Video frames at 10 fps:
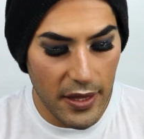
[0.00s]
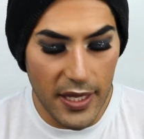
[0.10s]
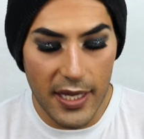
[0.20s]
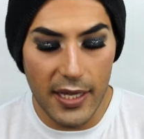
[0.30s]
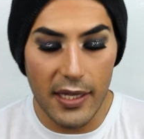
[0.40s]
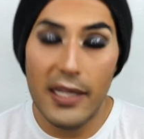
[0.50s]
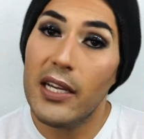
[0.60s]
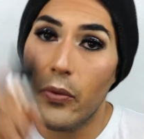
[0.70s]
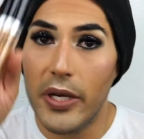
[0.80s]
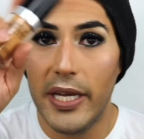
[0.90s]
The
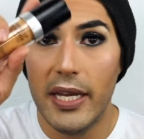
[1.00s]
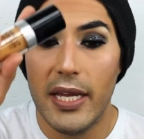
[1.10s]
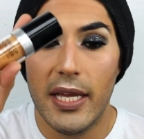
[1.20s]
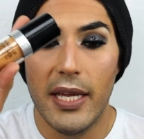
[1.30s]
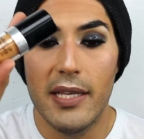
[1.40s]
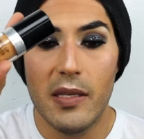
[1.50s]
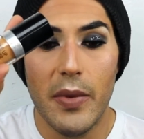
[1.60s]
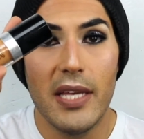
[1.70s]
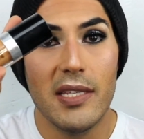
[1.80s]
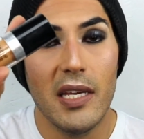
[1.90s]
liquid is
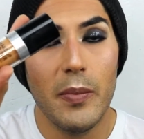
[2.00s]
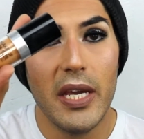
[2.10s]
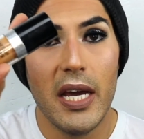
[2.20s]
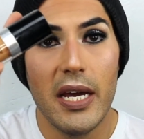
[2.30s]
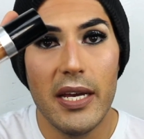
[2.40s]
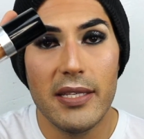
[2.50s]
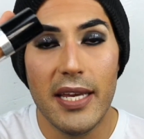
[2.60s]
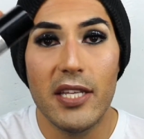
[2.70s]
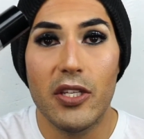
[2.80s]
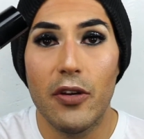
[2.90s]
amazing because
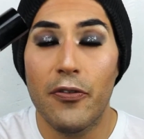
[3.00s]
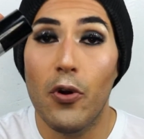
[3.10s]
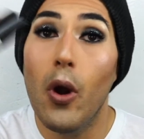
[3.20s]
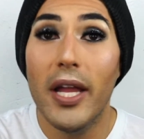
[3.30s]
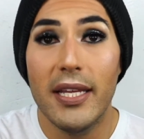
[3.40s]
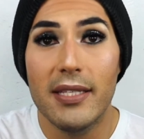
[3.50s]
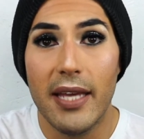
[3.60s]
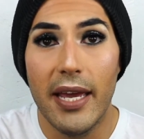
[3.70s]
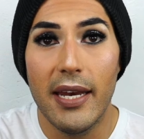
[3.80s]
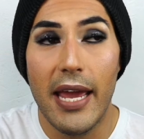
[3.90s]
it is good for oily
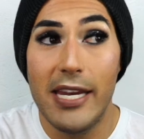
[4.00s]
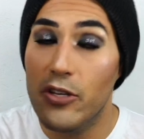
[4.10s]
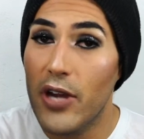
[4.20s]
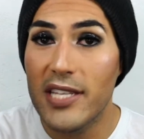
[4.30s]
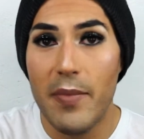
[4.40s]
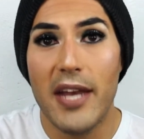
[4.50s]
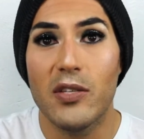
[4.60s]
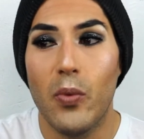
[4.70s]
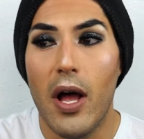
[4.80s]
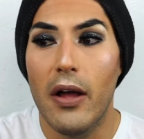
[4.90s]
skin and it dries matte
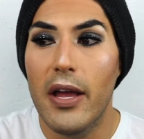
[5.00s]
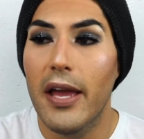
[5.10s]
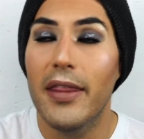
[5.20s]
as well.